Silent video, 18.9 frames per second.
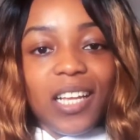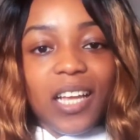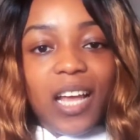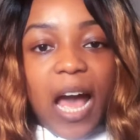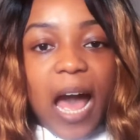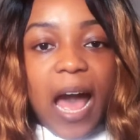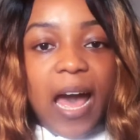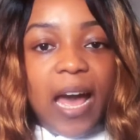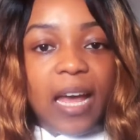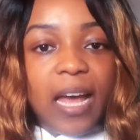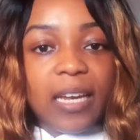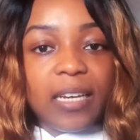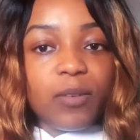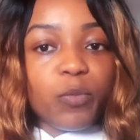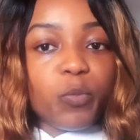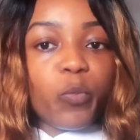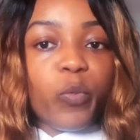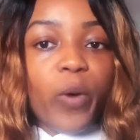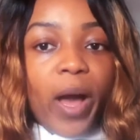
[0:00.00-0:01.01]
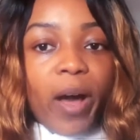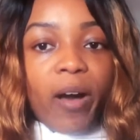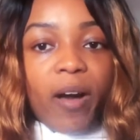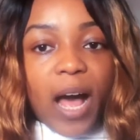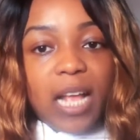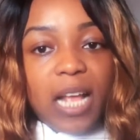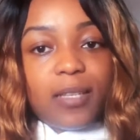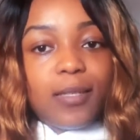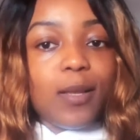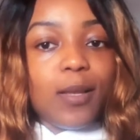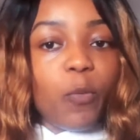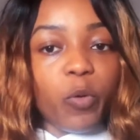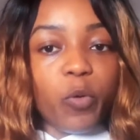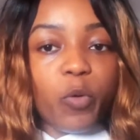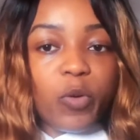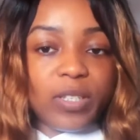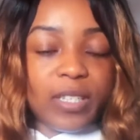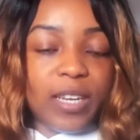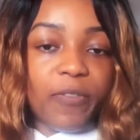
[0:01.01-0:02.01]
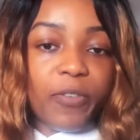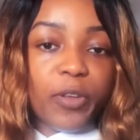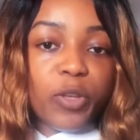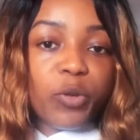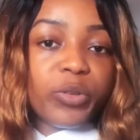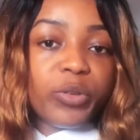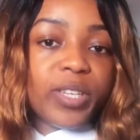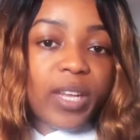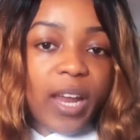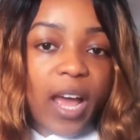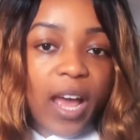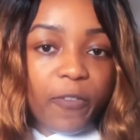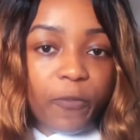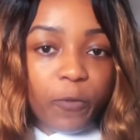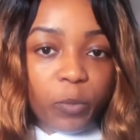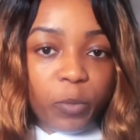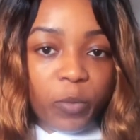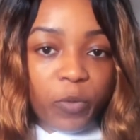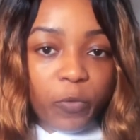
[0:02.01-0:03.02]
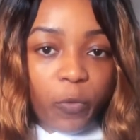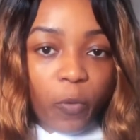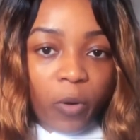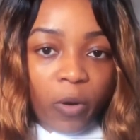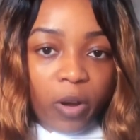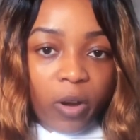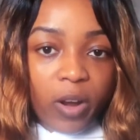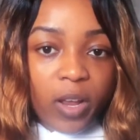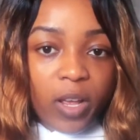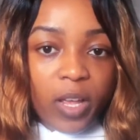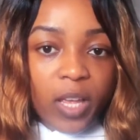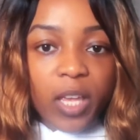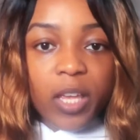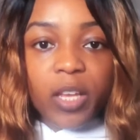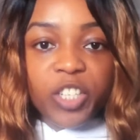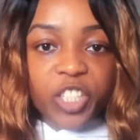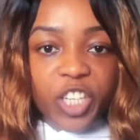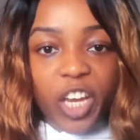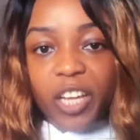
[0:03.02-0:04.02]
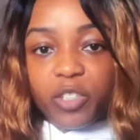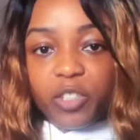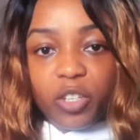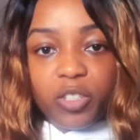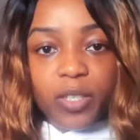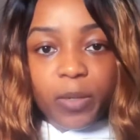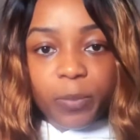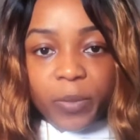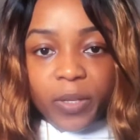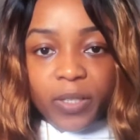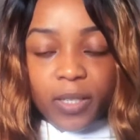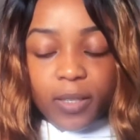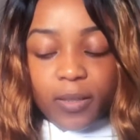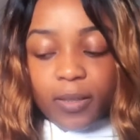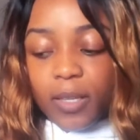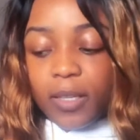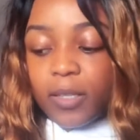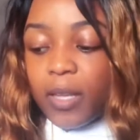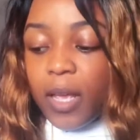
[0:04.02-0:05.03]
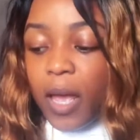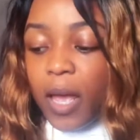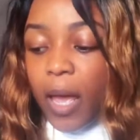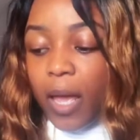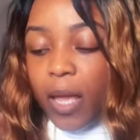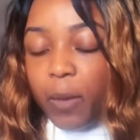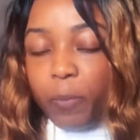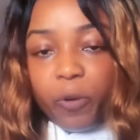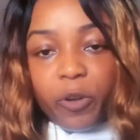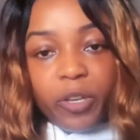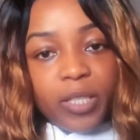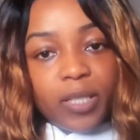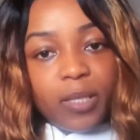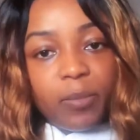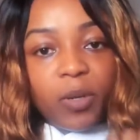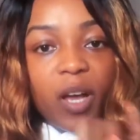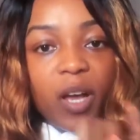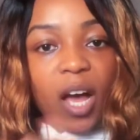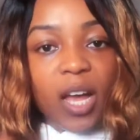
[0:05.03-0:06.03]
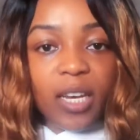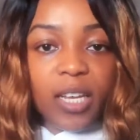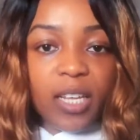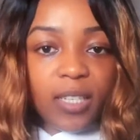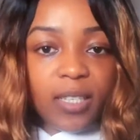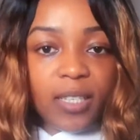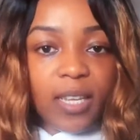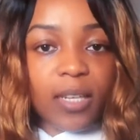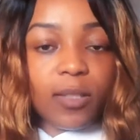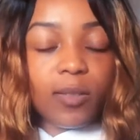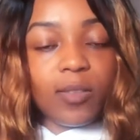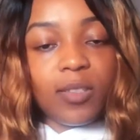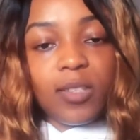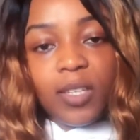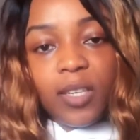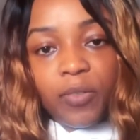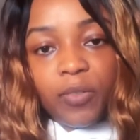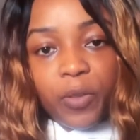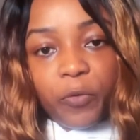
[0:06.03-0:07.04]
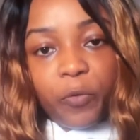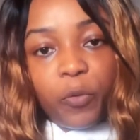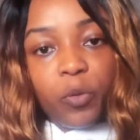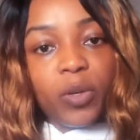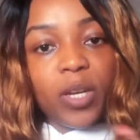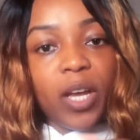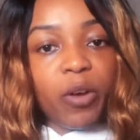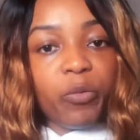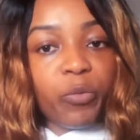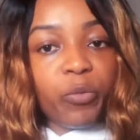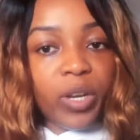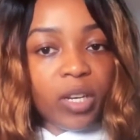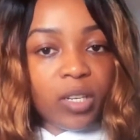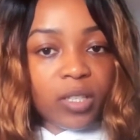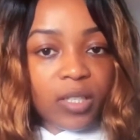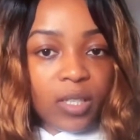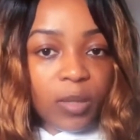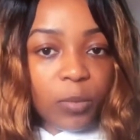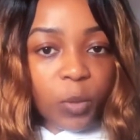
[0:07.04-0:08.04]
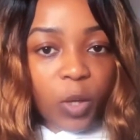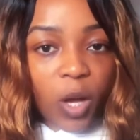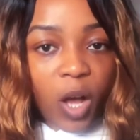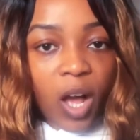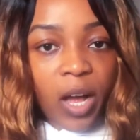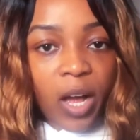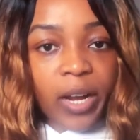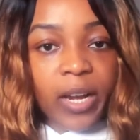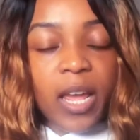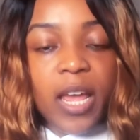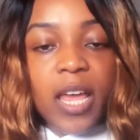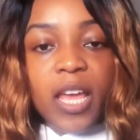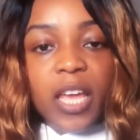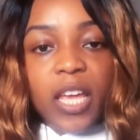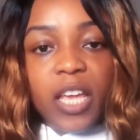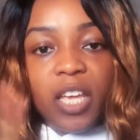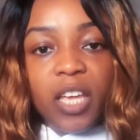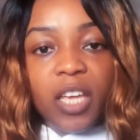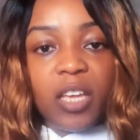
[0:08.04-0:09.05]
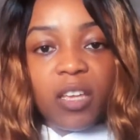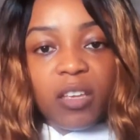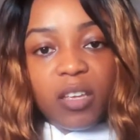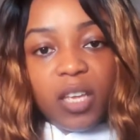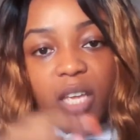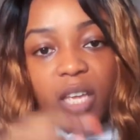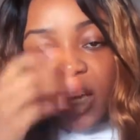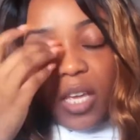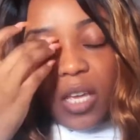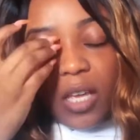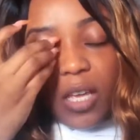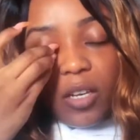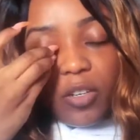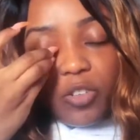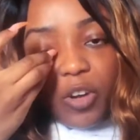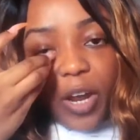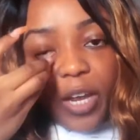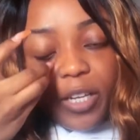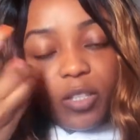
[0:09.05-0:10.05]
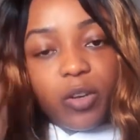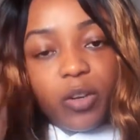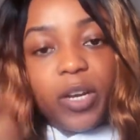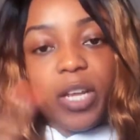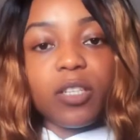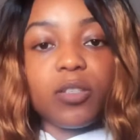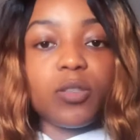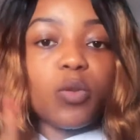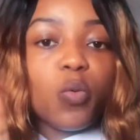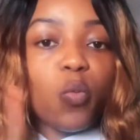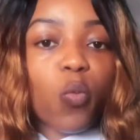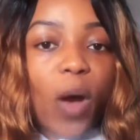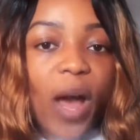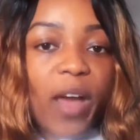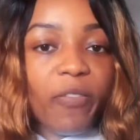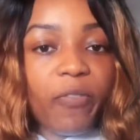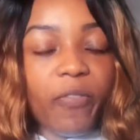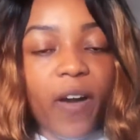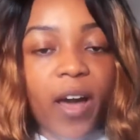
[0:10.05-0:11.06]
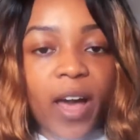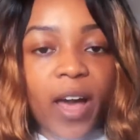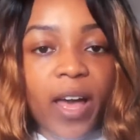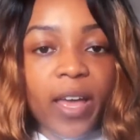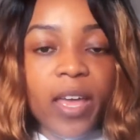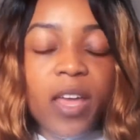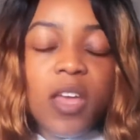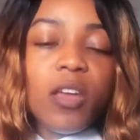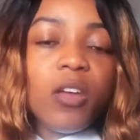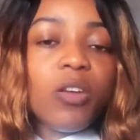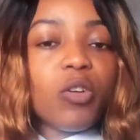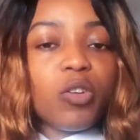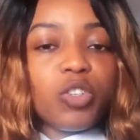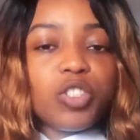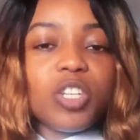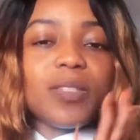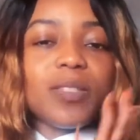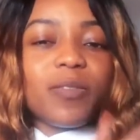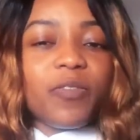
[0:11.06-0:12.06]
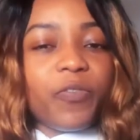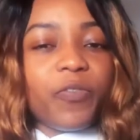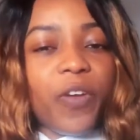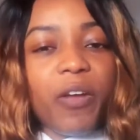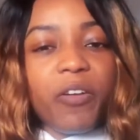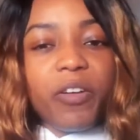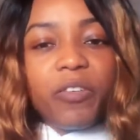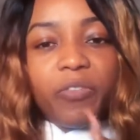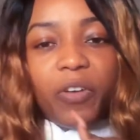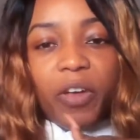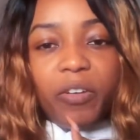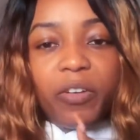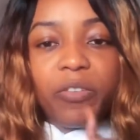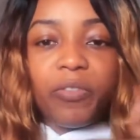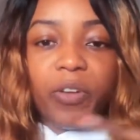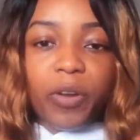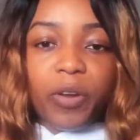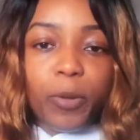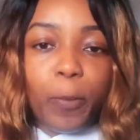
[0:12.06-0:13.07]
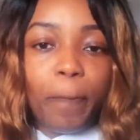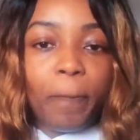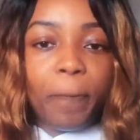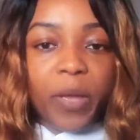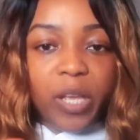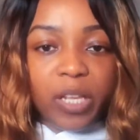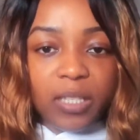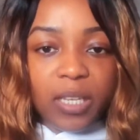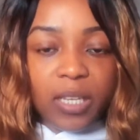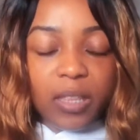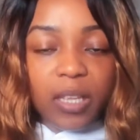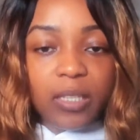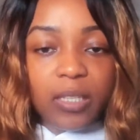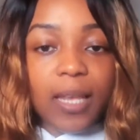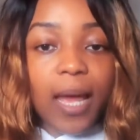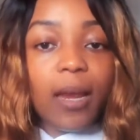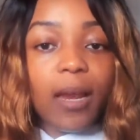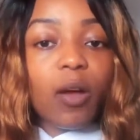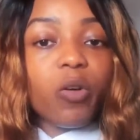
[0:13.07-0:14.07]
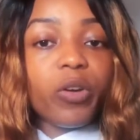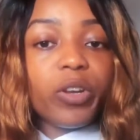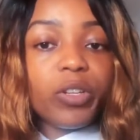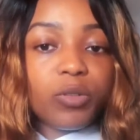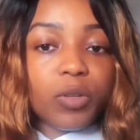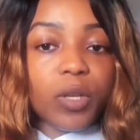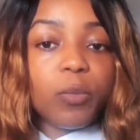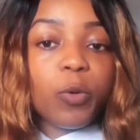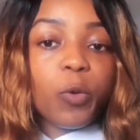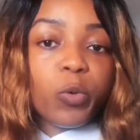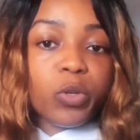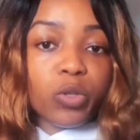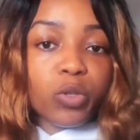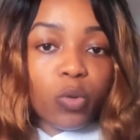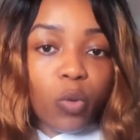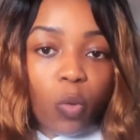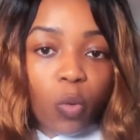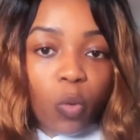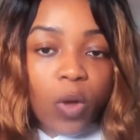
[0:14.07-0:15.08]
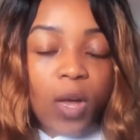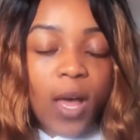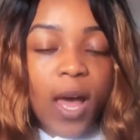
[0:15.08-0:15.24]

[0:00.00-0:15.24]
And well, as someone who has never used an iPhone before, he checked just the basic things. He put his SIM card inside to see if the phone can read a SIM card. He tried to connect to the Wi-Fi, you know, just very basic things. And according to him, it was cool.